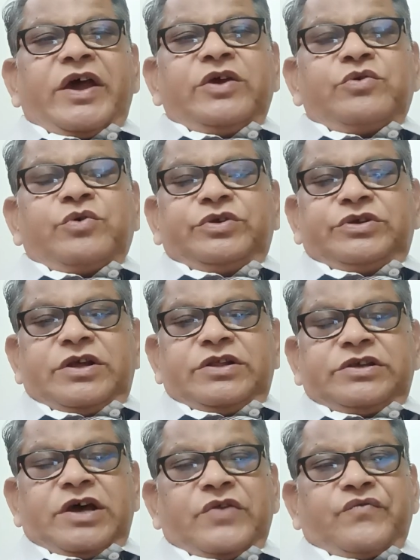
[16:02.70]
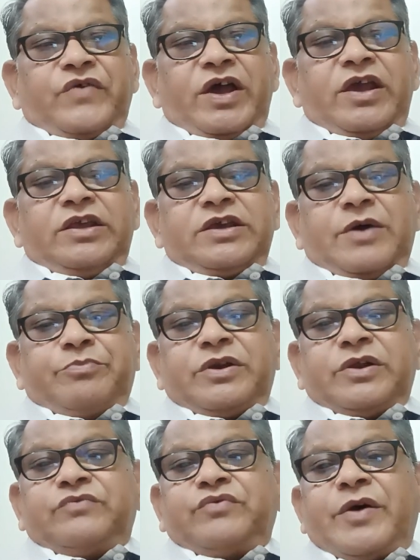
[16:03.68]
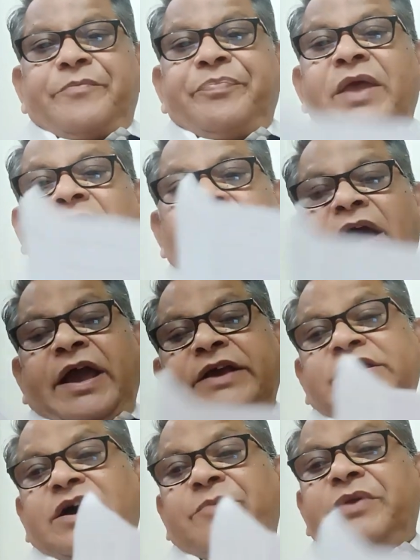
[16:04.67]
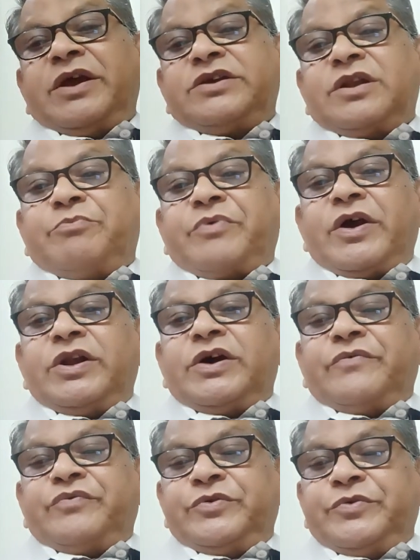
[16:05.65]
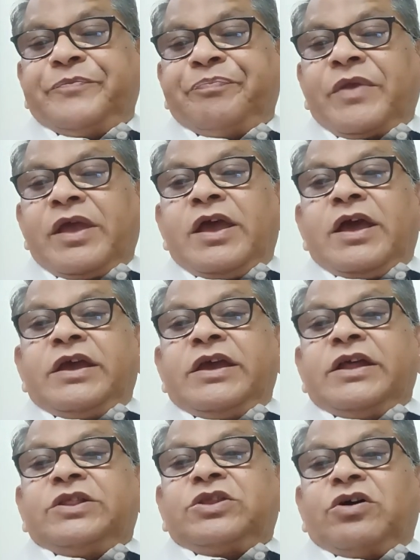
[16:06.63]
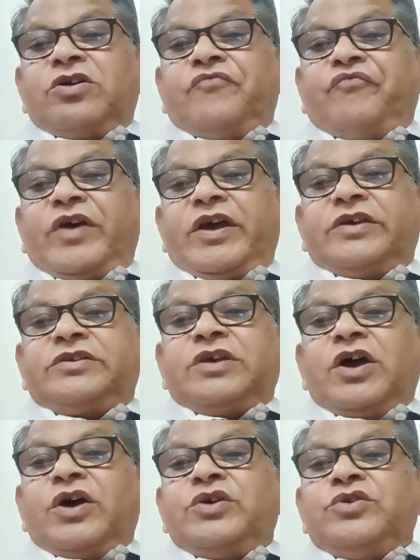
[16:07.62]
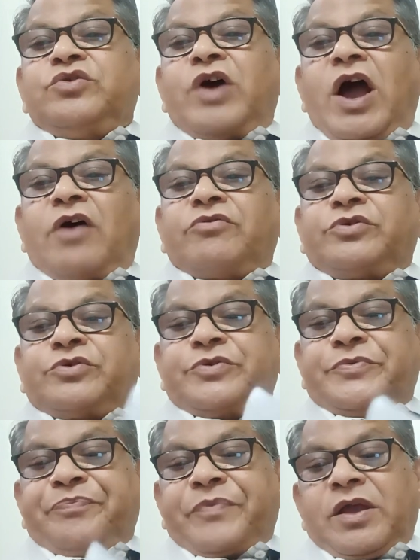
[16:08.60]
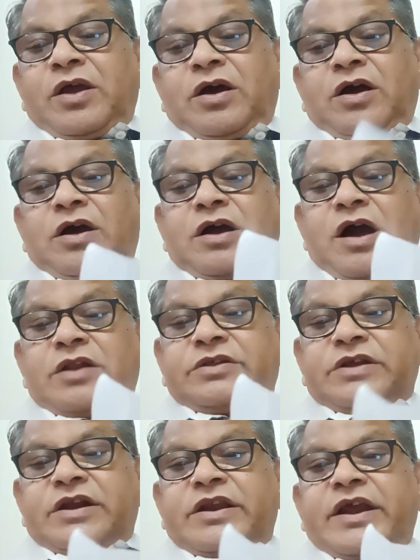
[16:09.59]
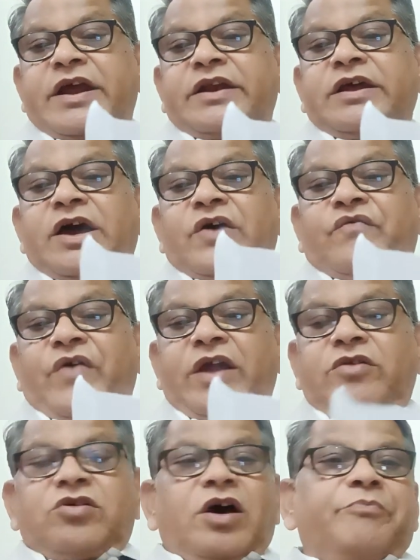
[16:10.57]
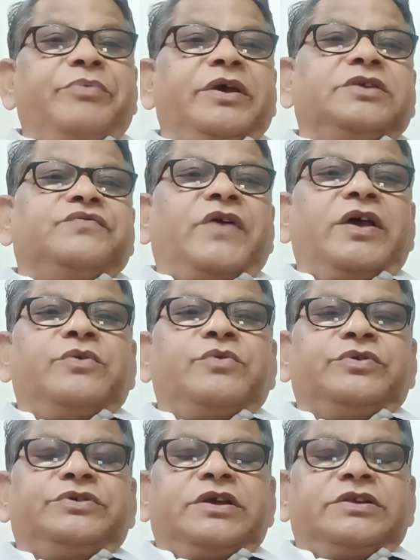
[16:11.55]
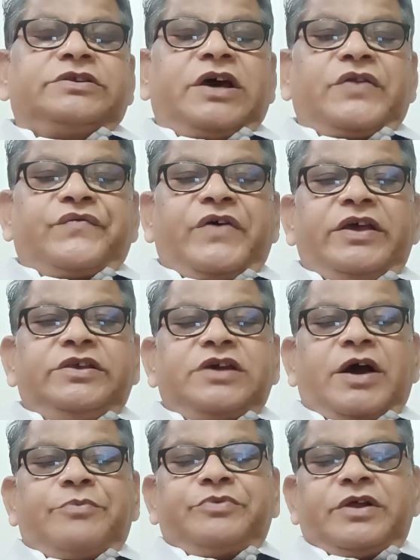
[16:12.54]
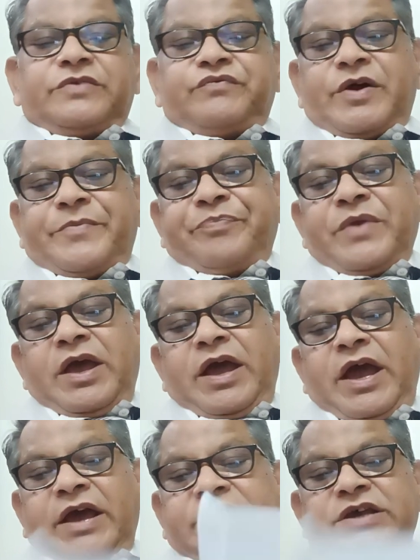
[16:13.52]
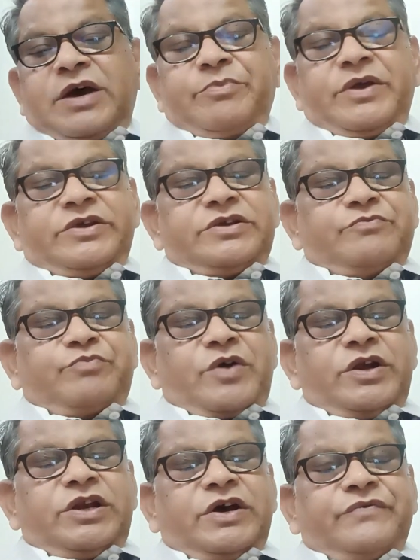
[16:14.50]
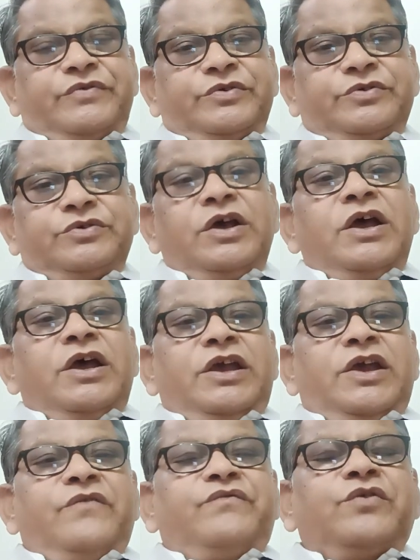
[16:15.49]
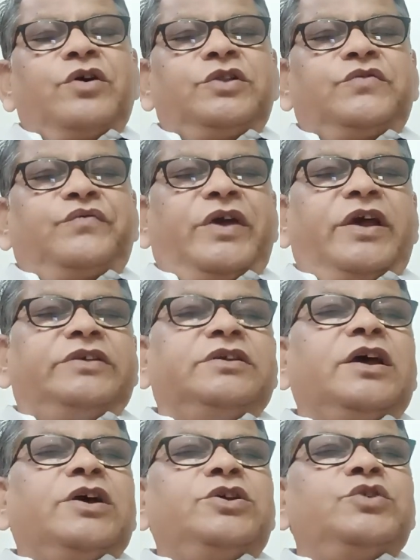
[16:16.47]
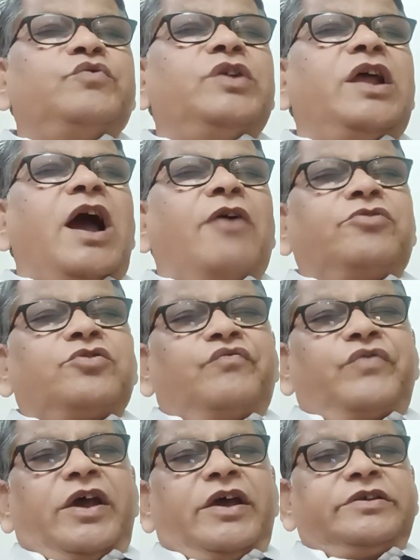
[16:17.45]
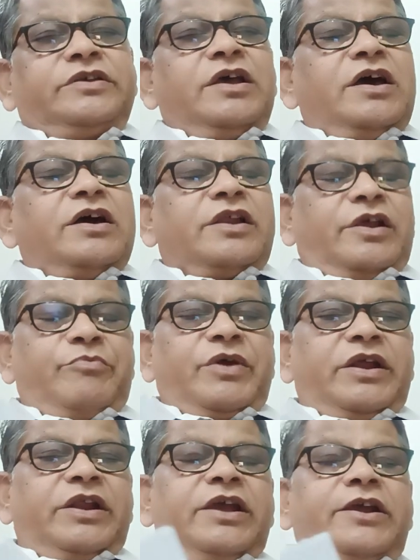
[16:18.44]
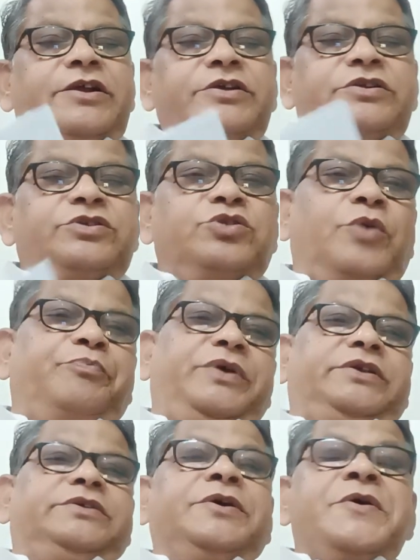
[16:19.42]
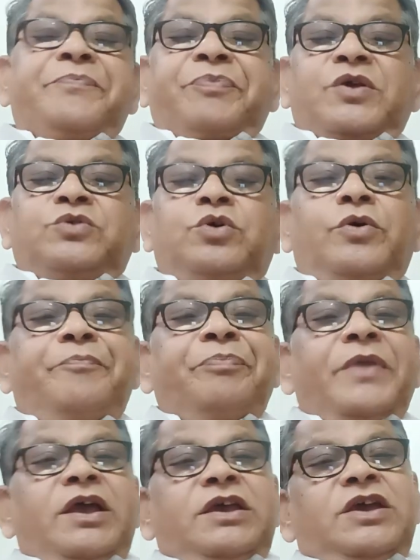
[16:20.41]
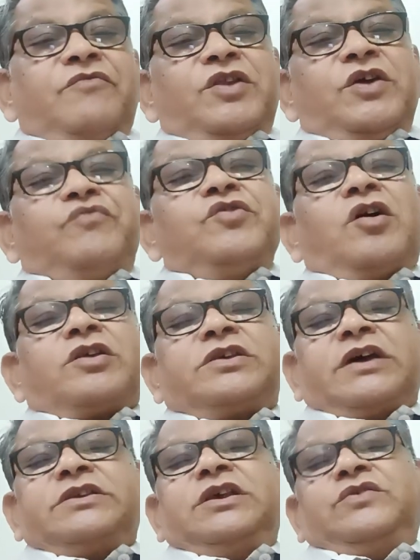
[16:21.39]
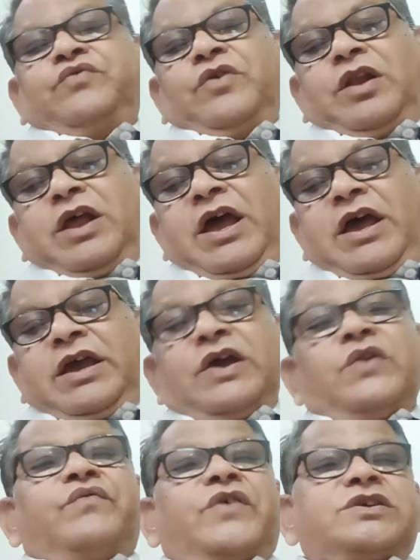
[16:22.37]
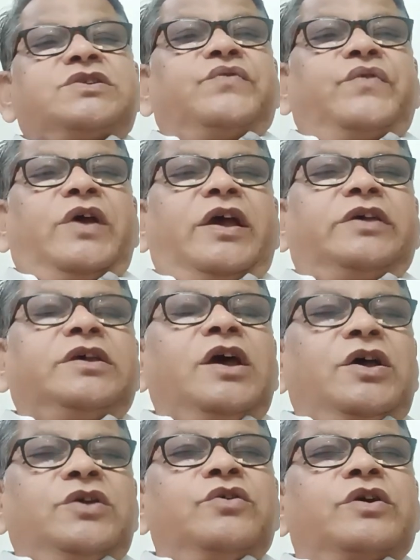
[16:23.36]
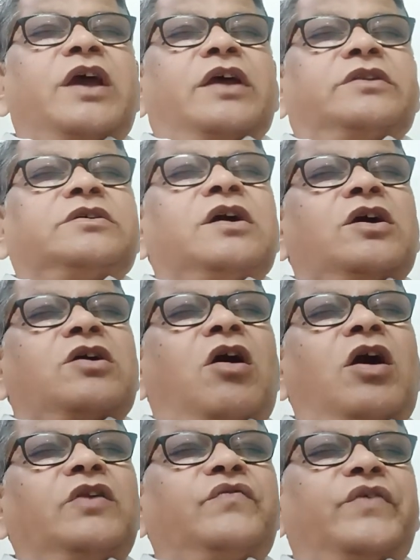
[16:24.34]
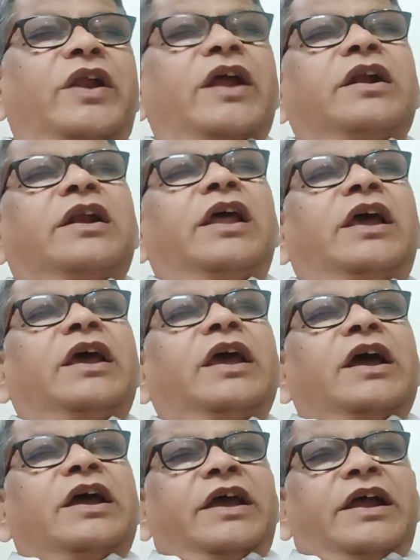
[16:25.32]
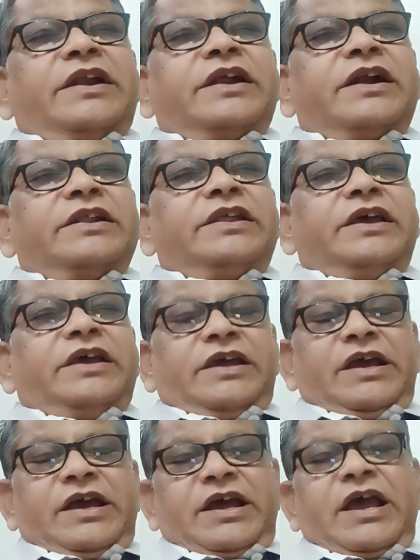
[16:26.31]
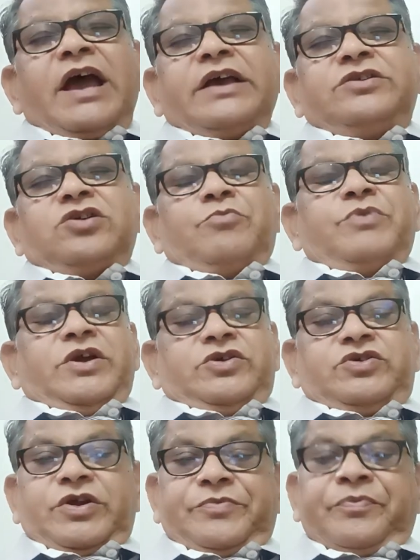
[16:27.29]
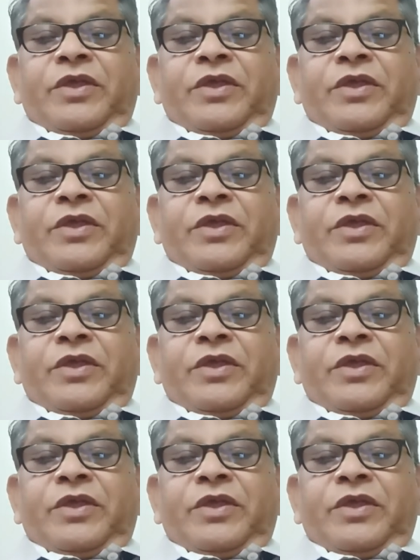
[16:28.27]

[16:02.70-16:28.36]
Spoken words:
questions or five chapters from examination point of view. In third phase, you have to concentrate five topics, five questions, or five chapters from examination point of view. In fourth phase, you will have to face remaining topics. So, even if you are successful in first phase, you can confidently attend the examination.